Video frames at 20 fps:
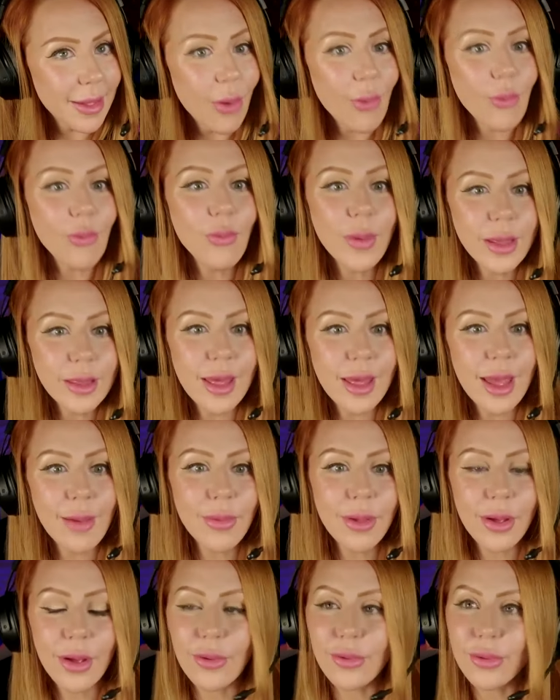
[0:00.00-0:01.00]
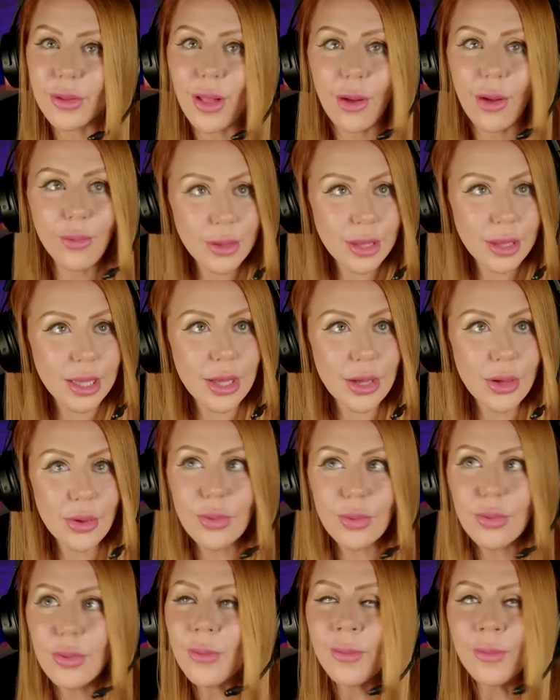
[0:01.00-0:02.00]
with him that goes along with
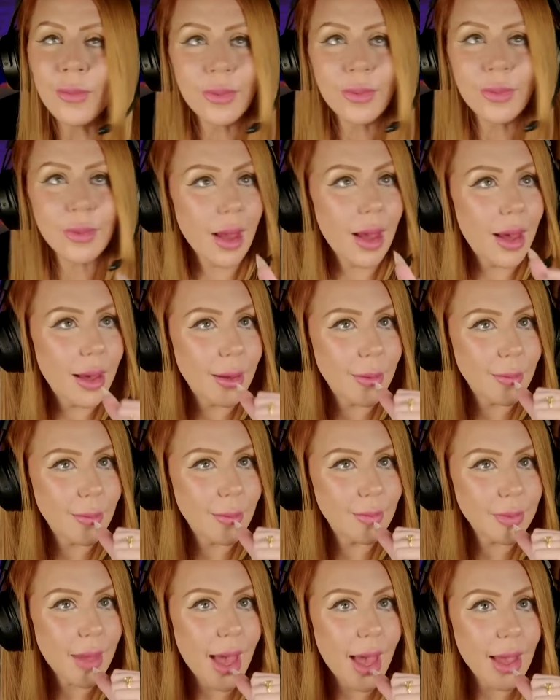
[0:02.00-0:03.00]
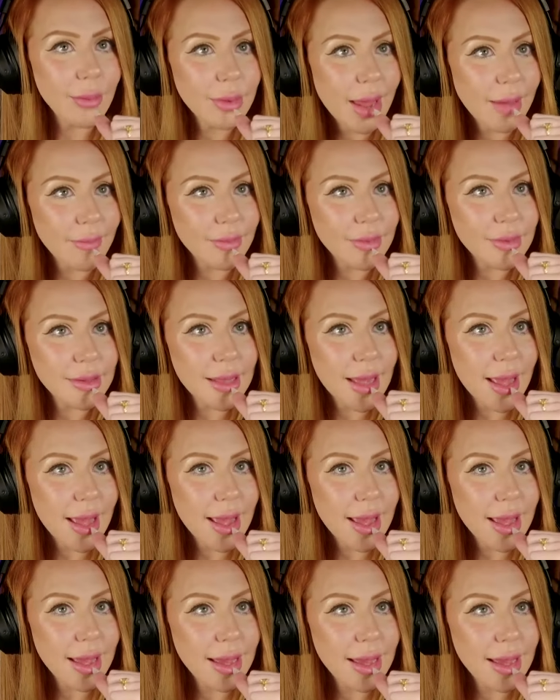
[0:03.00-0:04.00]
you. I would have to
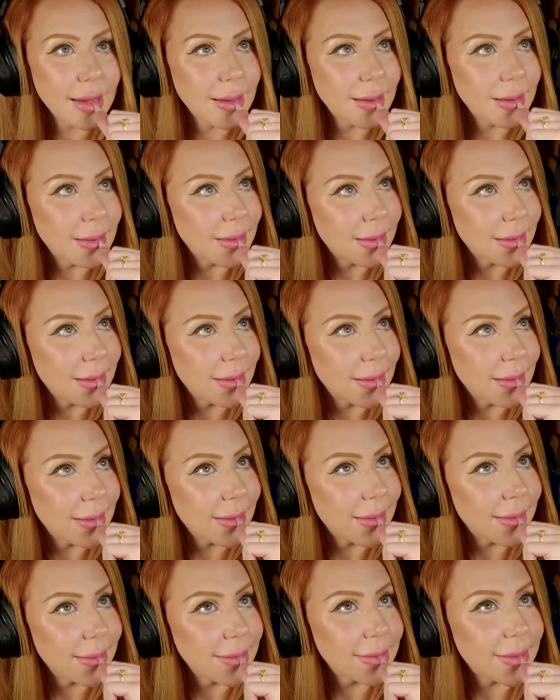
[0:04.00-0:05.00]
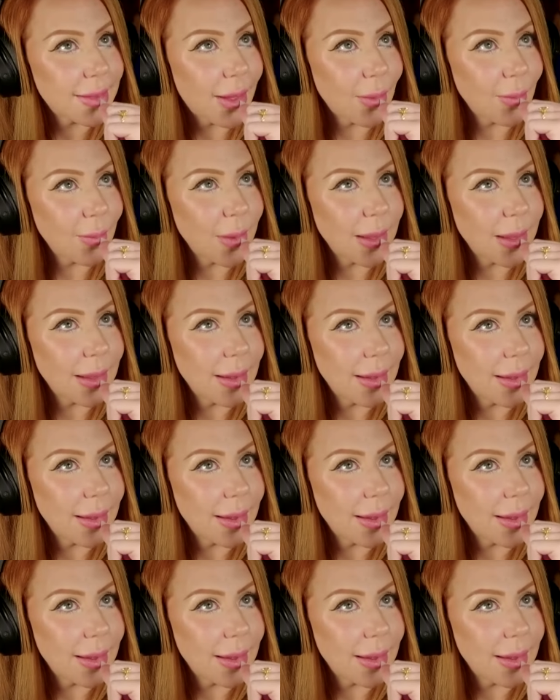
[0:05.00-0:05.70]
say, tell me.